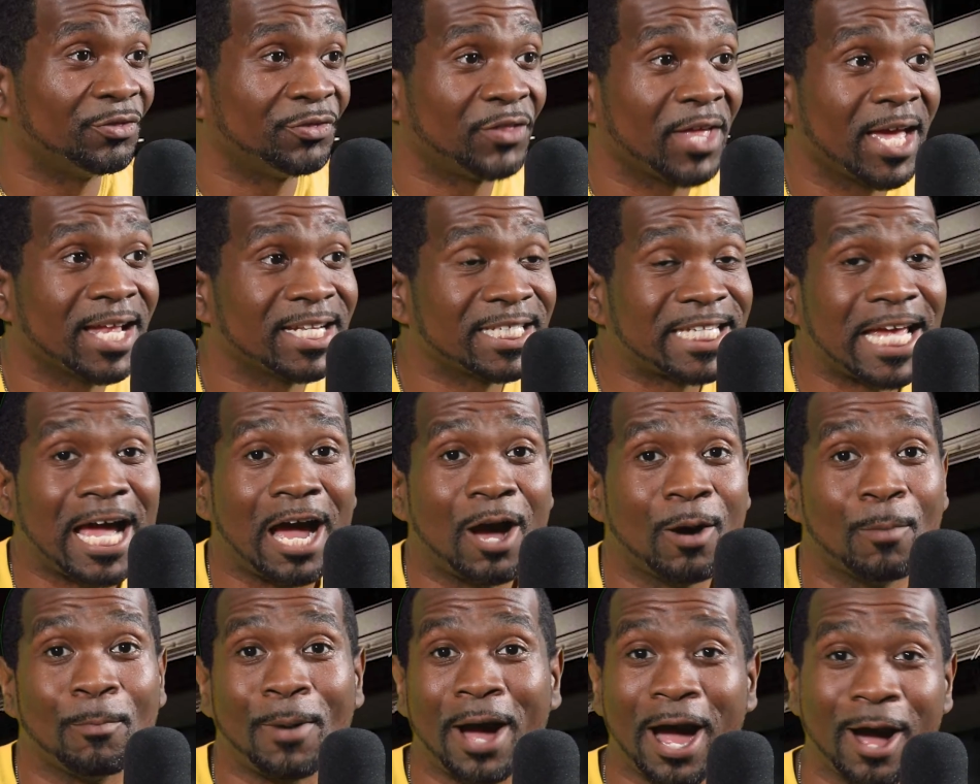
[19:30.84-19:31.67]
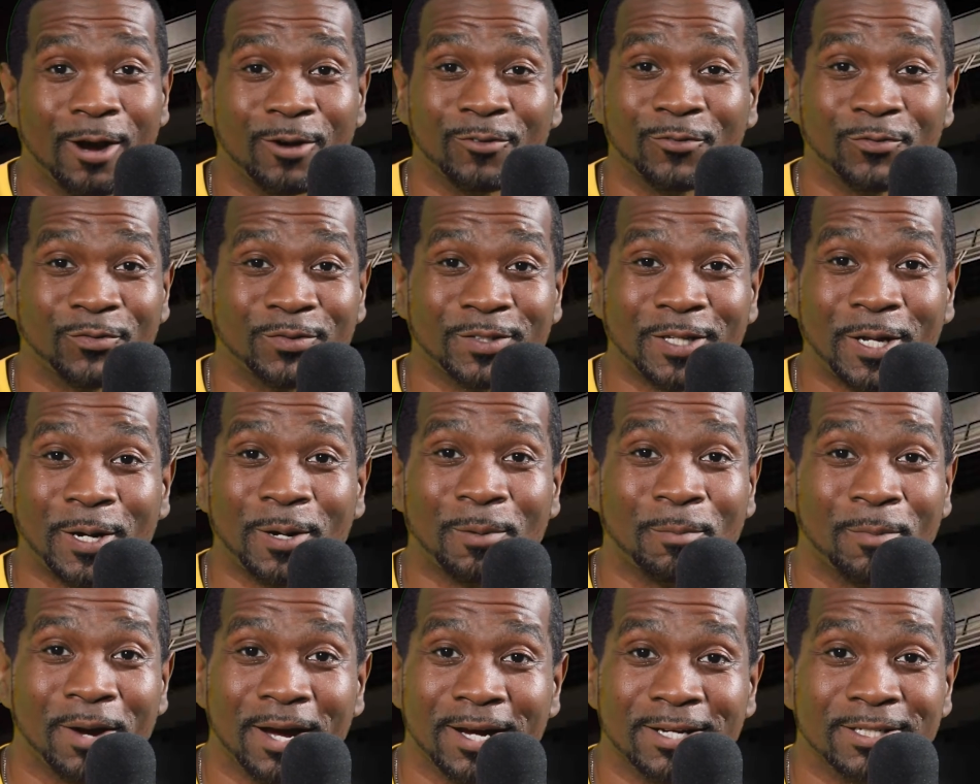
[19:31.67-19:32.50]
That's how powerful our
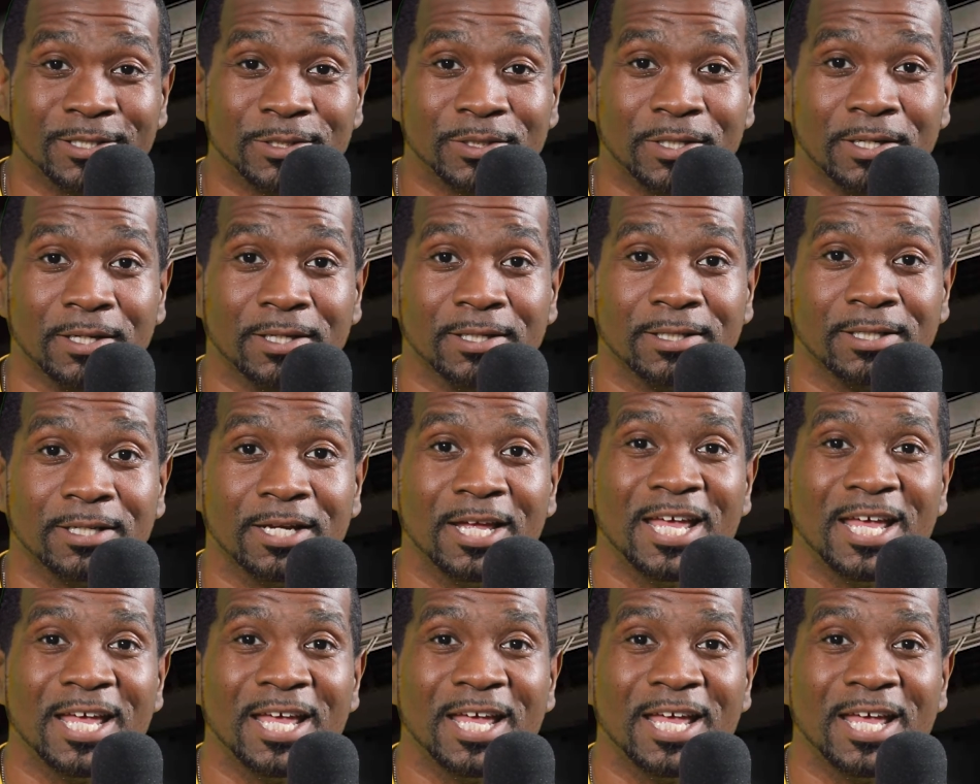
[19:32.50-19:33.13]
minds are.